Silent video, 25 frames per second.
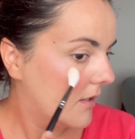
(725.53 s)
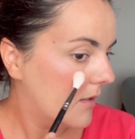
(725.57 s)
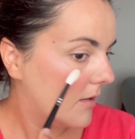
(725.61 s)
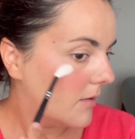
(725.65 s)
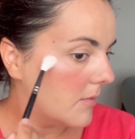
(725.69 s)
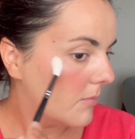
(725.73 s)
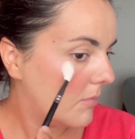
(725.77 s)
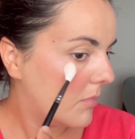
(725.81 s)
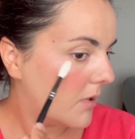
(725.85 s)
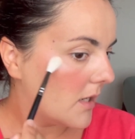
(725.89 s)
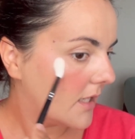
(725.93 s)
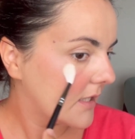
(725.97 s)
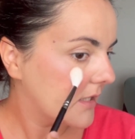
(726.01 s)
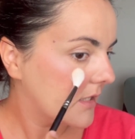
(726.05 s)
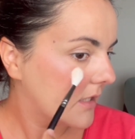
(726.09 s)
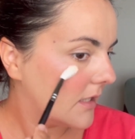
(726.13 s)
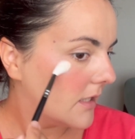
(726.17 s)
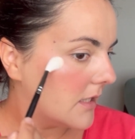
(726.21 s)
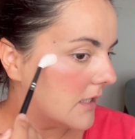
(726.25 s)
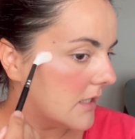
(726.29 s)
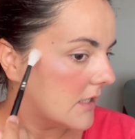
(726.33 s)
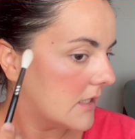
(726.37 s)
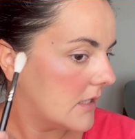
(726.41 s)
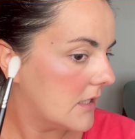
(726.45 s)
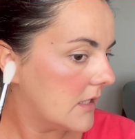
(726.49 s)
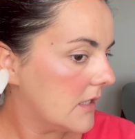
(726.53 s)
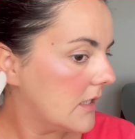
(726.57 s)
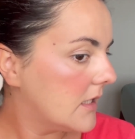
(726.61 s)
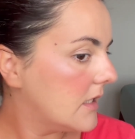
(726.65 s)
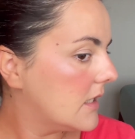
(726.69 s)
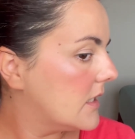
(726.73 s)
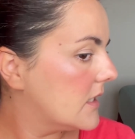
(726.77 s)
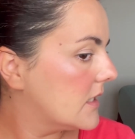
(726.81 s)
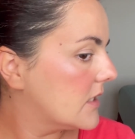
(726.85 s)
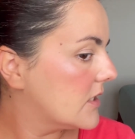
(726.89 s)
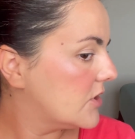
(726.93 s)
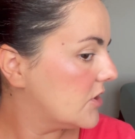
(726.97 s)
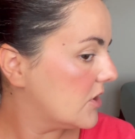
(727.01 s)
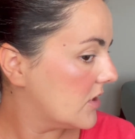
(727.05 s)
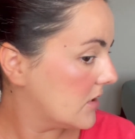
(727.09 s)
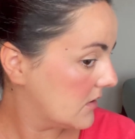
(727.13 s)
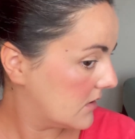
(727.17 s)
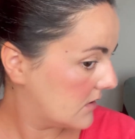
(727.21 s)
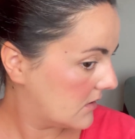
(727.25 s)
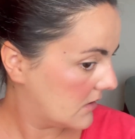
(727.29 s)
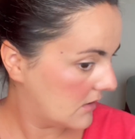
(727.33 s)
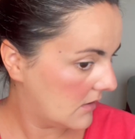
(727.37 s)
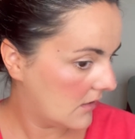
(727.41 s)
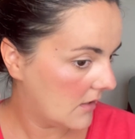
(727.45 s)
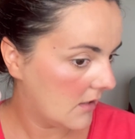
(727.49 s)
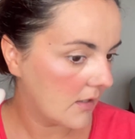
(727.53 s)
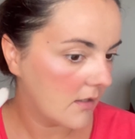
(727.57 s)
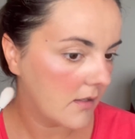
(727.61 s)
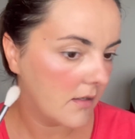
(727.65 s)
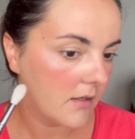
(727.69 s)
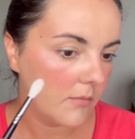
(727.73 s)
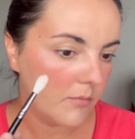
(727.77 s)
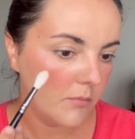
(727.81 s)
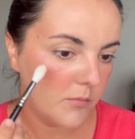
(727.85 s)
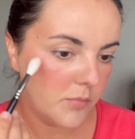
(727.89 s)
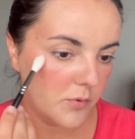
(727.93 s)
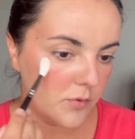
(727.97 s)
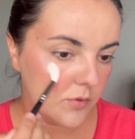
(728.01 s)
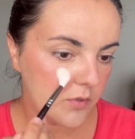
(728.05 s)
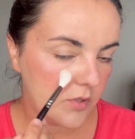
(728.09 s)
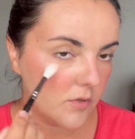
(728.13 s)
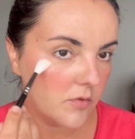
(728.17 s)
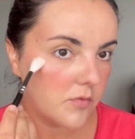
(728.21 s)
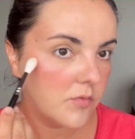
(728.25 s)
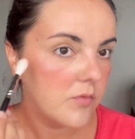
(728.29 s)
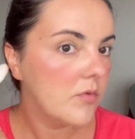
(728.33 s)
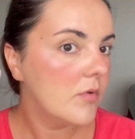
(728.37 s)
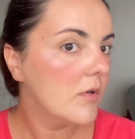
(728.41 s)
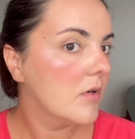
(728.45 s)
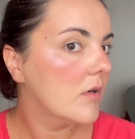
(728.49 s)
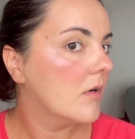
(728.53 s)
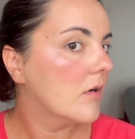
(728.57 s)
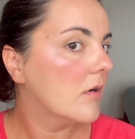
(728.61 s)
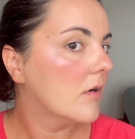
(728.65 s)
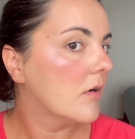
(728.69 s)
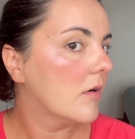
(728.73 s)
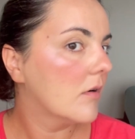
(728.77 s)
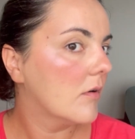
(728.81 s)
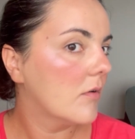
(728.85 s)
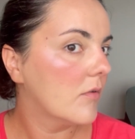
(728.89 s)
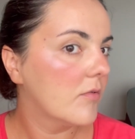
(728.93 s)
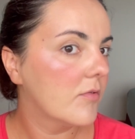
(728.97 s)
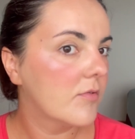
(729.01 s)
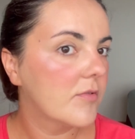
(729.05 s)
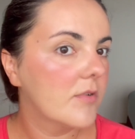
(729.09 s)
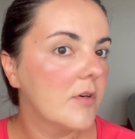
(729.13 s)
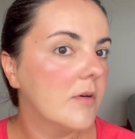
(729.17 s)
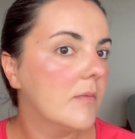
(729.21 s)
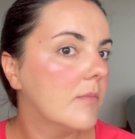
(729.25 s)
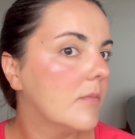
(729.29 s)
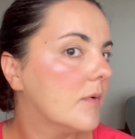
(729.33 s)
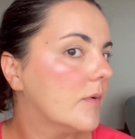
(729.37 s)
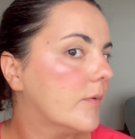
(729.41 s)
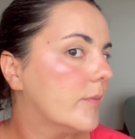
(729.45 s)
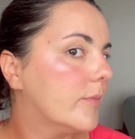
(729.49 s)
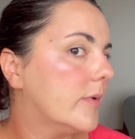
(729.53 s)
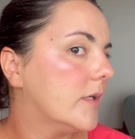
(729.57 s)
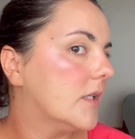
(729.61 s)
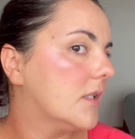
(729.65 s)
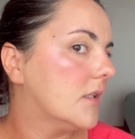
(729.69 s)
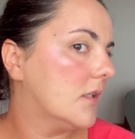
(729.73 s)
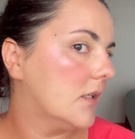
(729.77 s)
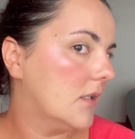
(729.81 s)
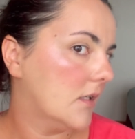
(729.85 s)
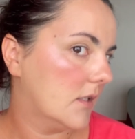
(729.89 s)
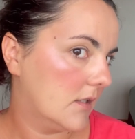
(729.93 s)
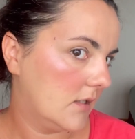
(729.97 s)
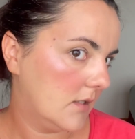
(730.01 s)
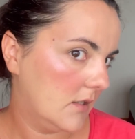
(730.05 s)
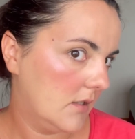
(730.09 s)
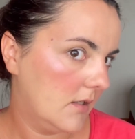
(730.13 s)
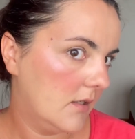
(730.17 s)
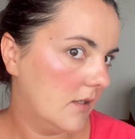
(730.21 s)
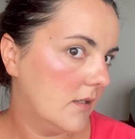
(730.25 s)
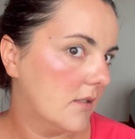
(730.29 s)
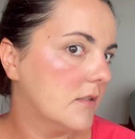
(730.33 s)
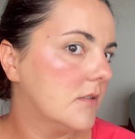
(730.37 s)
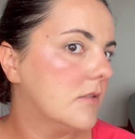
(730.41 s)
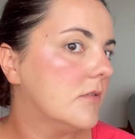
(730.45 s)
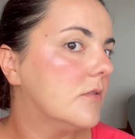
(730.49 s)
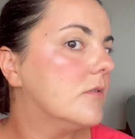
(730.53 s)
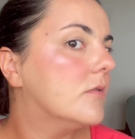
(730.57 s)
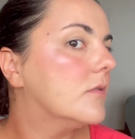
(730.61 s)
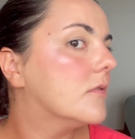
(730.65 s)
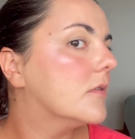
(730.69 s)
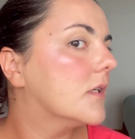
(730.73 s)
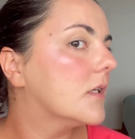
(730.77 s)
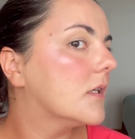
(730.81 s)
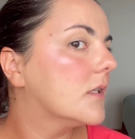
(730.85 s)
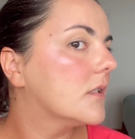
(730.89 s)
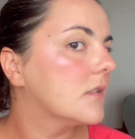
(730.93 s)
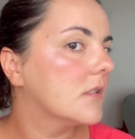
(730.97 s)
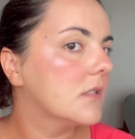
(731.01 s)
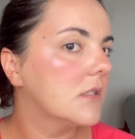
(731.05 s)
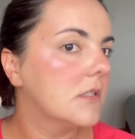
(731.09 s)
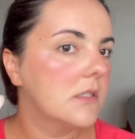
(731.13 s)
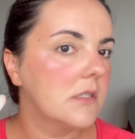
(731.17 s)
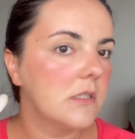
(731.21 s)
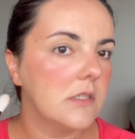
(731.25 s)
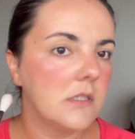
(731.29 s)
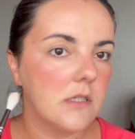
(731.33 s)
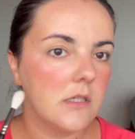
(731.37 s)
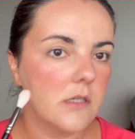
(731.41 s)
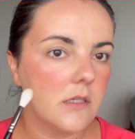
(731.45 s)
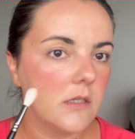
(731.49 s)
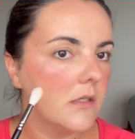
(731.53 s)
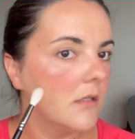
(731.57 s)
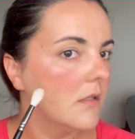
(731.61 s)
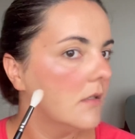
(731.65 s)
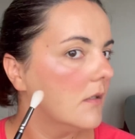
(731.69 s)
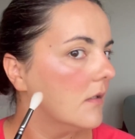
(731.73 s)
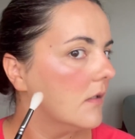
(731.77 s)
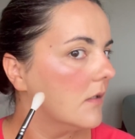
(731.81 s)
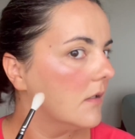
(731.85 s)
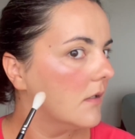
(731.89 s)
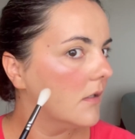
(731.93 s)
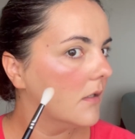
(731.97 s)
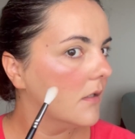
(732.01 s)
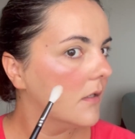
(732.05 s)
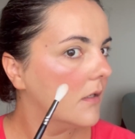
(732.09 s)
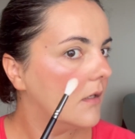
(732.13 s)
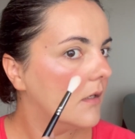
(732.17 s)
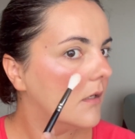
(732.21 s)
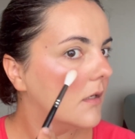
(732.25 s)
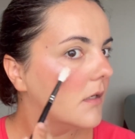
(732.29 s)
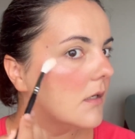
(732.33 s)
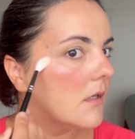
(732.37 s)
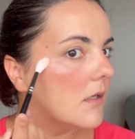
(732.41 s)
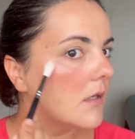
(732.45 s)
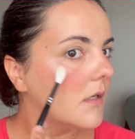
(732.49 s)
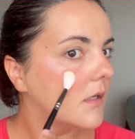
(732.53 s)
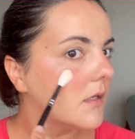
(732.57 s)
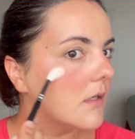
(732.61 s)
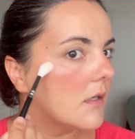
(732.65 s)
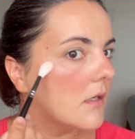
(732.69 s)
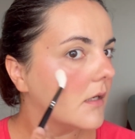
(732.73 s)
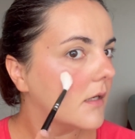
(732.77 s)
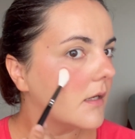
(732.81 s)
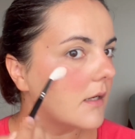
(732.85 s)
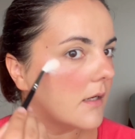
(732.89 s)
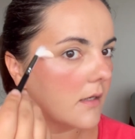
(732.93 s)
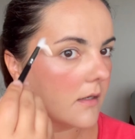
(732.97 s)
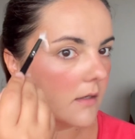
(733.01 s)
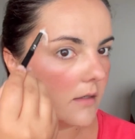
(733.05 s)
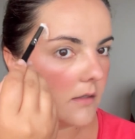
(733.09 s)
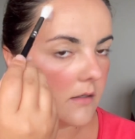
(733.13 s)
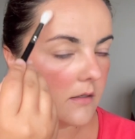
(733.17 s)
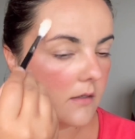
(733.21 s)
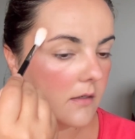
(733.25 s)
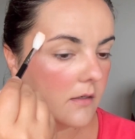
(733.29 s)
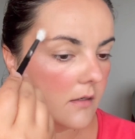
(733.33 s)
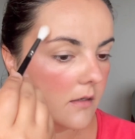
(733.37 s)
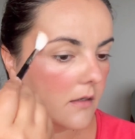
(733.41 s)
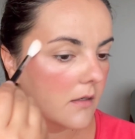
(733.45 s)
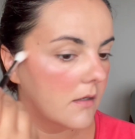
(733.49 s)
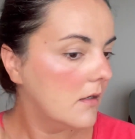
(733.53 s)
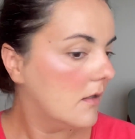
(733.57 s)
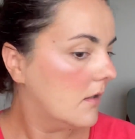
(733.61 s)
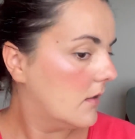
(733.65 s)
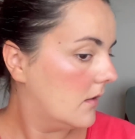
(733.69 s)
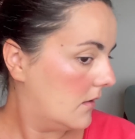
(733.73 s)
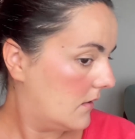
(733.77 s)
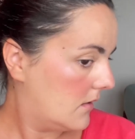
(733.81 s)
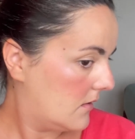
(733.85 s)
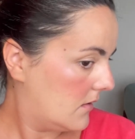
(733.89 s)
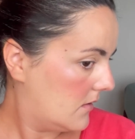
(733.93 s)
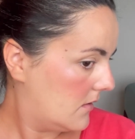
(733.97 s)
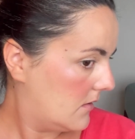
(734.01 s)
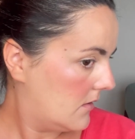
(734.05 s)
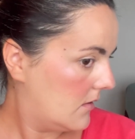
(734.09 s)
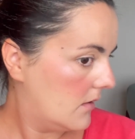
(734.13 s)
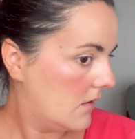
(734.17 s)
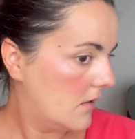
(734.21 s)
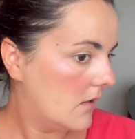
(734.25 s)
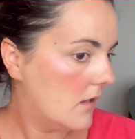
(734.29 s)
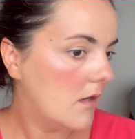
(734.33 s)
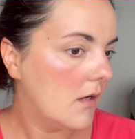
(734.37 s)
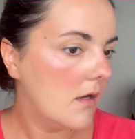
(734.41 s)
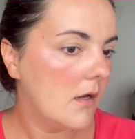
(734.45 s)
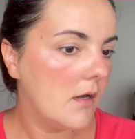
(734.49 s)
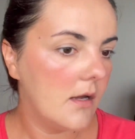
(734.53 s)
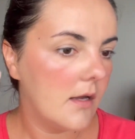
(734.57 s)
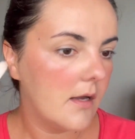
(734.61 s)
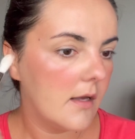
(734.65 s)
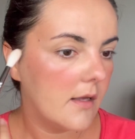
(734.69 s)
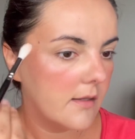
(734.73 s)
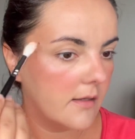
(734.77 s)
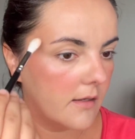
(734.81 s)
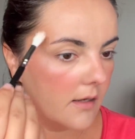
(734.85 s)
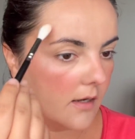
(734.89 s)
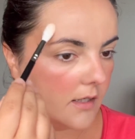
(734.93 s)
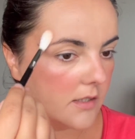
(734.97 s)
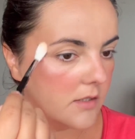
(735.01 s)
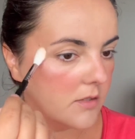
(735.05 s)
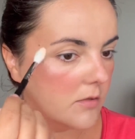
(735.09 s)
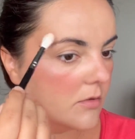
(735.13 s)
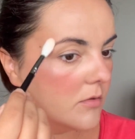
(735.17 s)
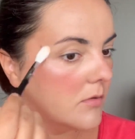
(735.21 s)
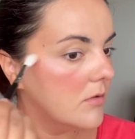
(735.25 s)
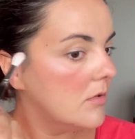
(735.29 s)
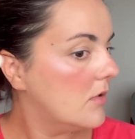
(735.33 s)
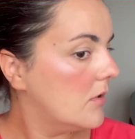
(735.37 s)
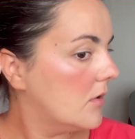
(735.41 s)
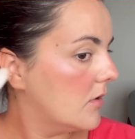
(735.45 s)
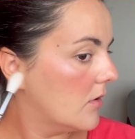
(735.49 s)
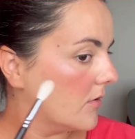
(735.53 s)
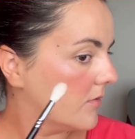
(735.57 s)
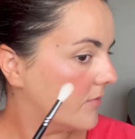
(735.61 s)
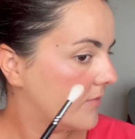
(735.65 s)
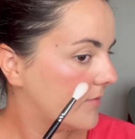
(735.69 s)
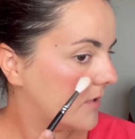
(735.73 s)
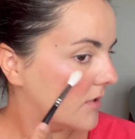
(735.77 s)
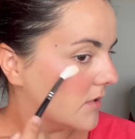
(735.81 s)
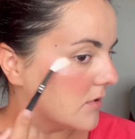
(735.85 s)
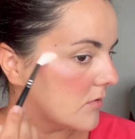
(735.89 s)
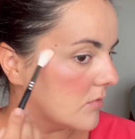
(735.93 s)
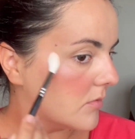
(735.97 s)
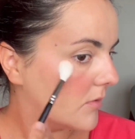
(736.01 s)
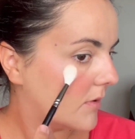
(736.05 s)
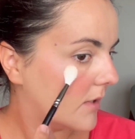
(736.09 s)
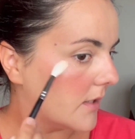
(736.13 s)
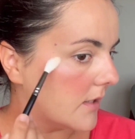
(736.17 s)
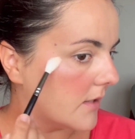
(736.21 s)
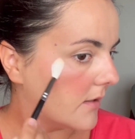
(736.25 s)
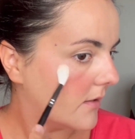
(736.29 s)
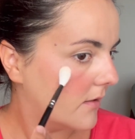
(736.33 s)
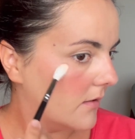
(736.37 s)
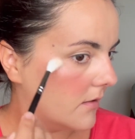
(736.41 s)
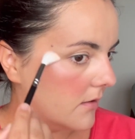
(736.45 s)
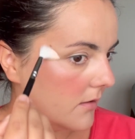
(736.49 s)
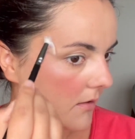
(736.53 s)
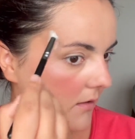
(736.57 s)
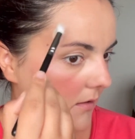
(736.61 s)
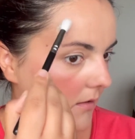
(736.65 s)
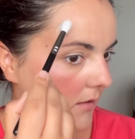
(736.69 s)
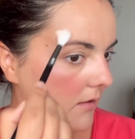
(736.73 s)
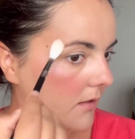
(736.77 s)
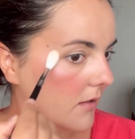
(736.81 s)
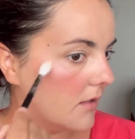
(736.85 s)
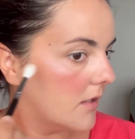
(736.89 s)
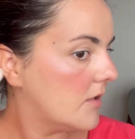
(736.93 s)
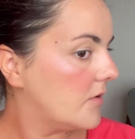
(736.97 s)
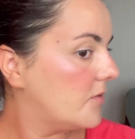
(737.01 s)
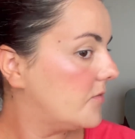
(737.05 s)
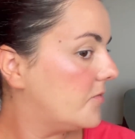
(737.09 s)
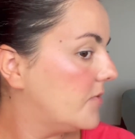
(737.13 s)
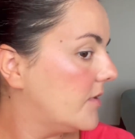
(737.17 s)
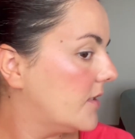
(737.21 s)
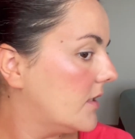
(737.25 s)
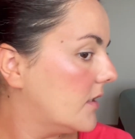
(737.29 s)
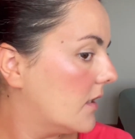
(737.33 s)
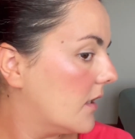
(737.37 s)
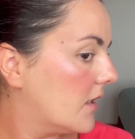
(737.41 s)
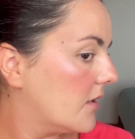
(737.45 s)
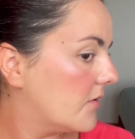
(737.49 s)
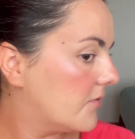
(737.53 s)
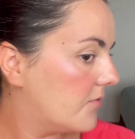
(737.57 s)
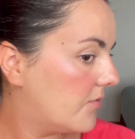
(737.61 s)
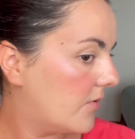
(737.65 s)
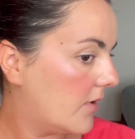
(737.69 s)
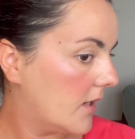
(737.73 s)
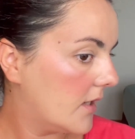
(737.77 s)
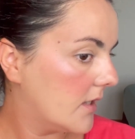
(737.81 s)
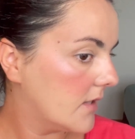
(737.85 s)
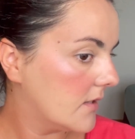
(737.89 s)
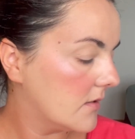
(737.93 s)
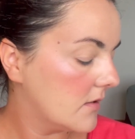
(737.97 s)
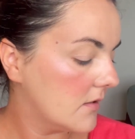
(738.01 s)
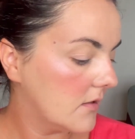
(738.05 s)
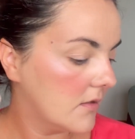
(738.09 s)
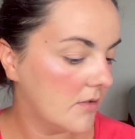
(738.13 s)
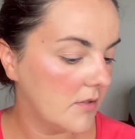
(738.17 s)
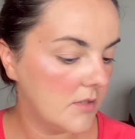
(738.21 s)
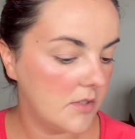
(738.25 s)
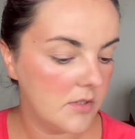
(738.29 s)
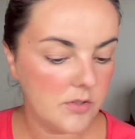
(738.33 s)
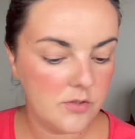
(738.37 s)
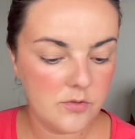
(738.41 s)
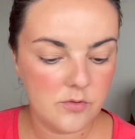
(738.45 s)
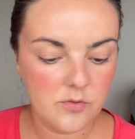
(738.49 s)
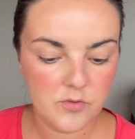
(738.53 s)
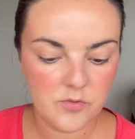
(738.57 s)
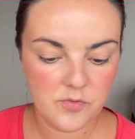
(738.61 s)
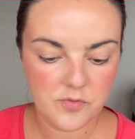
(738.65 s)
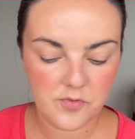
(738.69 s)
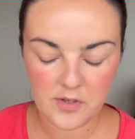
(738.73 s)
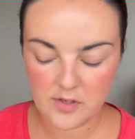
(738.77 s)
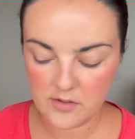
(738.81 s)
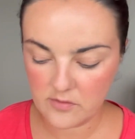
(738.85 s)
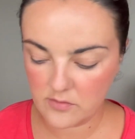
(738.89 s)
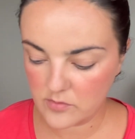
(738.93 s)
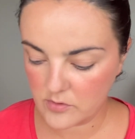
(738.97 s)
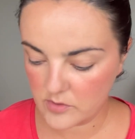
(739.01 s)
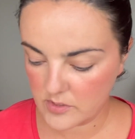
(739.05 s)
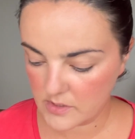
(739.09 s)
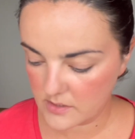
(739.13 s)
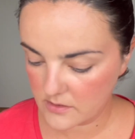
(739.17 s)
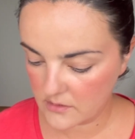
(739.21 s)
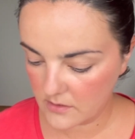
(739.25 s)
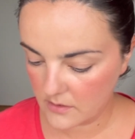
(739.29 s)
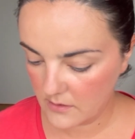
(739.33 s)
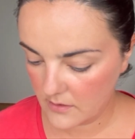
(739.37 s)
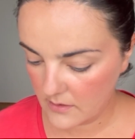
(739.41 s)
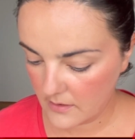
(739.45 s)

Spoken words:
but it is just like a beautiful glow from within, as you can see in here. And I do love this one. I think I find a new favorite.